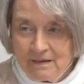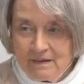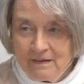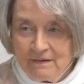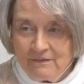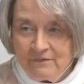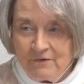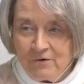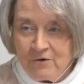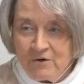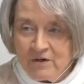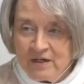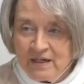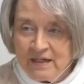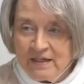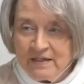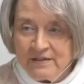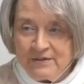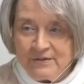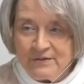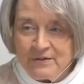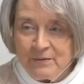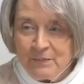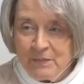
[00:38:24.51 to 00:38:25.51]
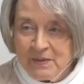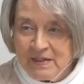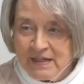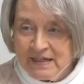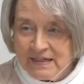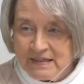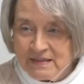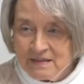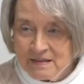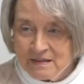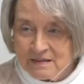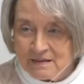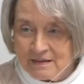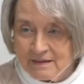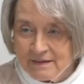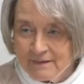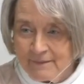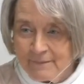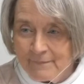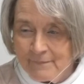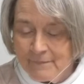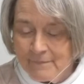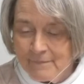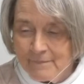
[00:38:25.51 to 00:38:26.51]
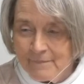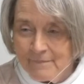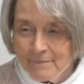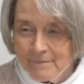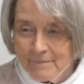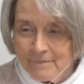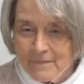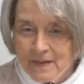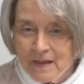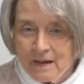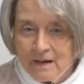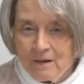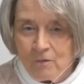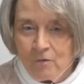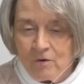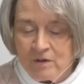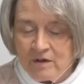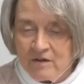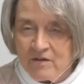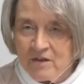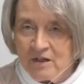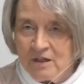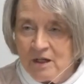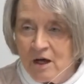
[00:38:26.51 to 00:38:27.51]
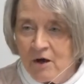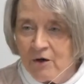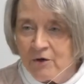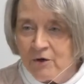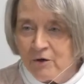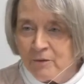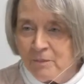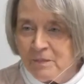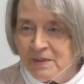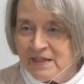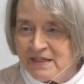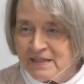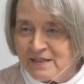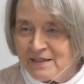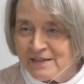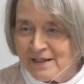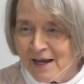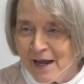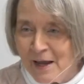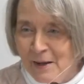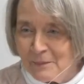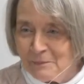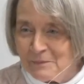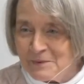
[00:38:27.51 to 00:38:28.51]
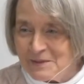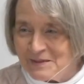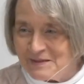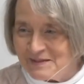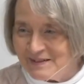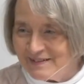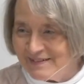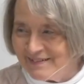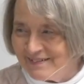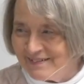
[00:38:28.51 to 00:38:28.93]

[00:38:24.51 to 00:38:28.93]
40 years of peace, one of the longer peace times